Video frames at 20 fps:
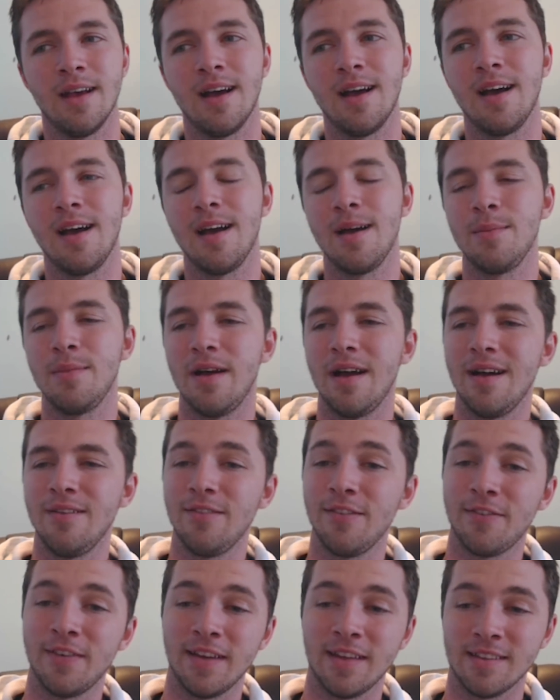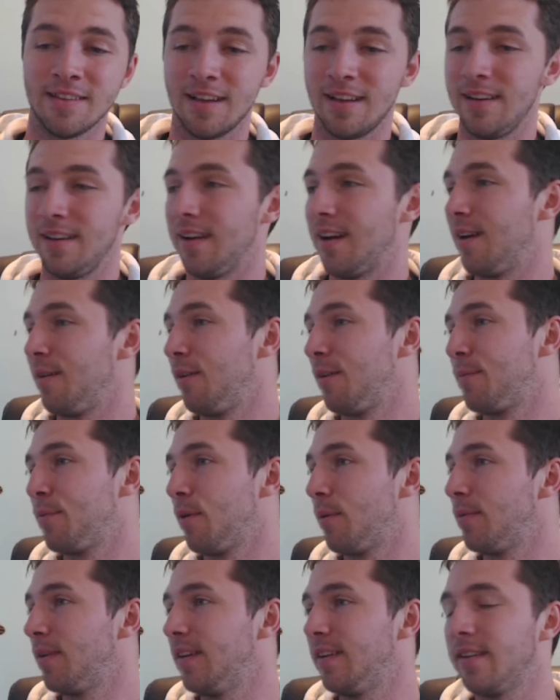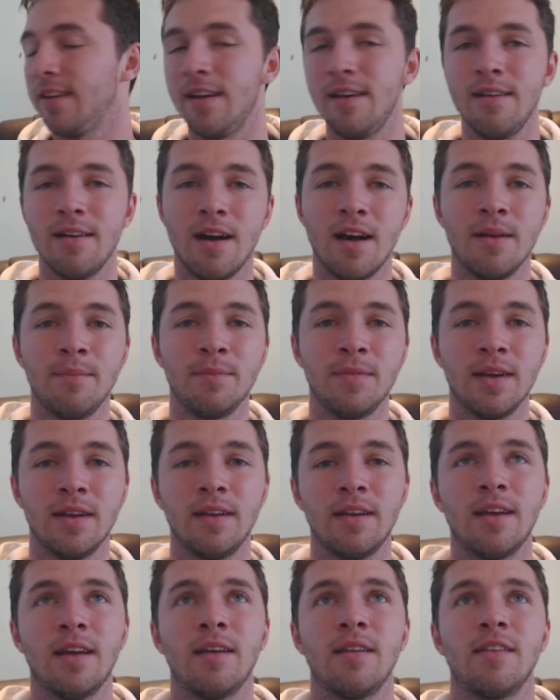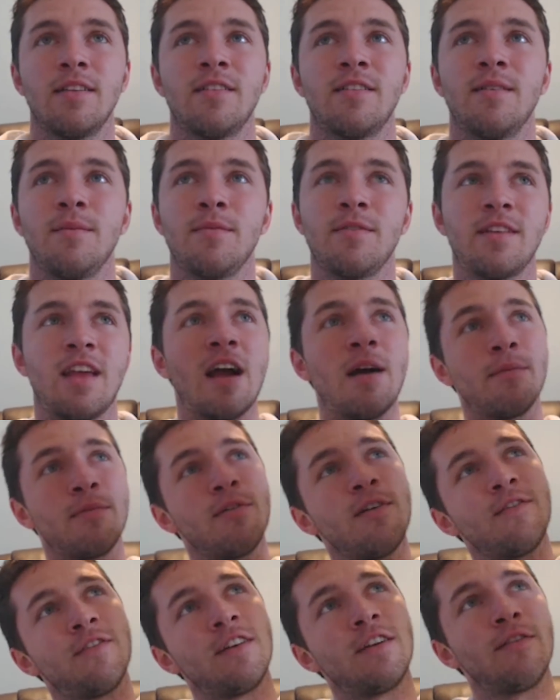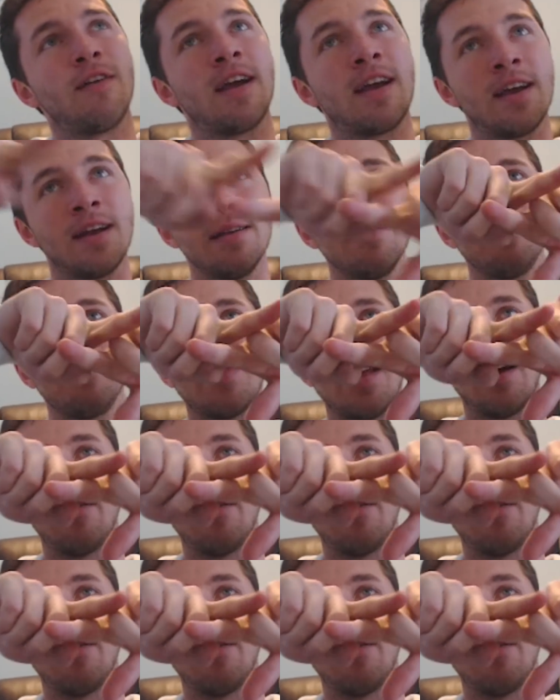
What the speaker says: Other things I would probably do, I'm going to get some soundproofing, I reckon.